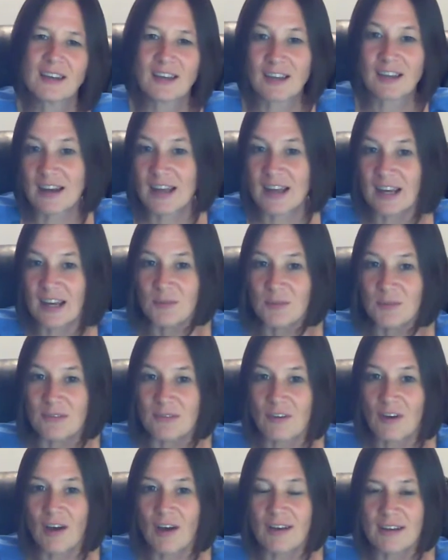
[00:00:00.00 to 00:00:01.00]
connect
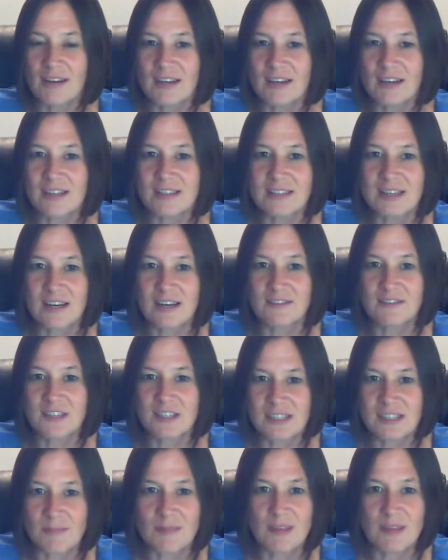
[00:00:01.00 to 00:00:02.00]
with God in, instead of
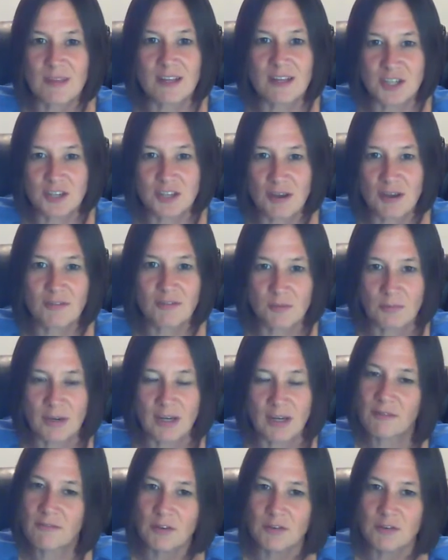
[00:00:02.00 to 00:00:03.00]
just something that you have to
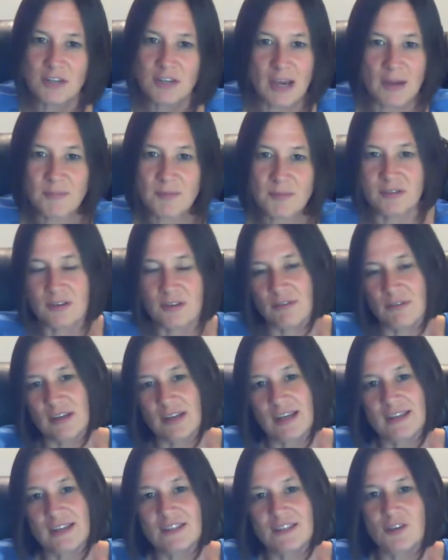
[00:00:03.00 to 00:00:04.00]
read a few chapters every
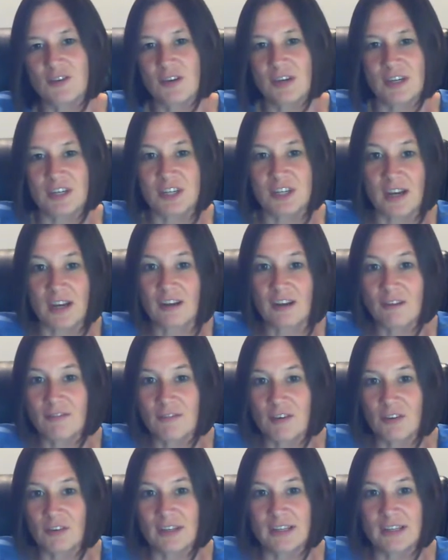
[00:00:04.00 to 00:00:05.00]
day so you can check it off
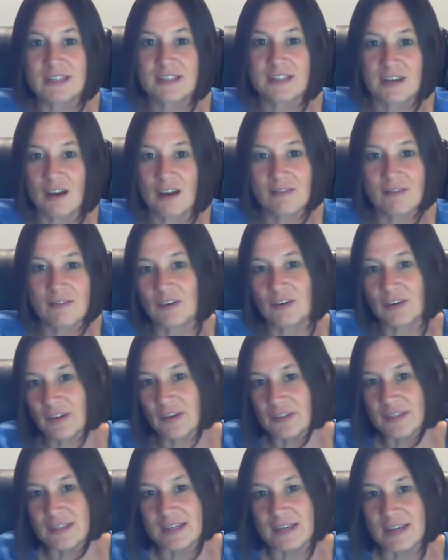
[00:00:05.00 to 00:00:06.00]
your list and not feel
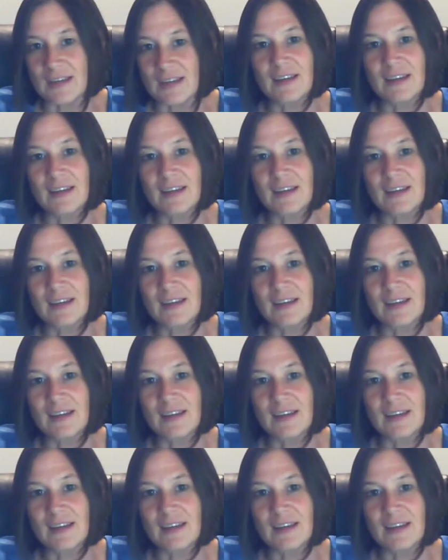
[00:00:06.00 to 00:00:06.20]
guilty.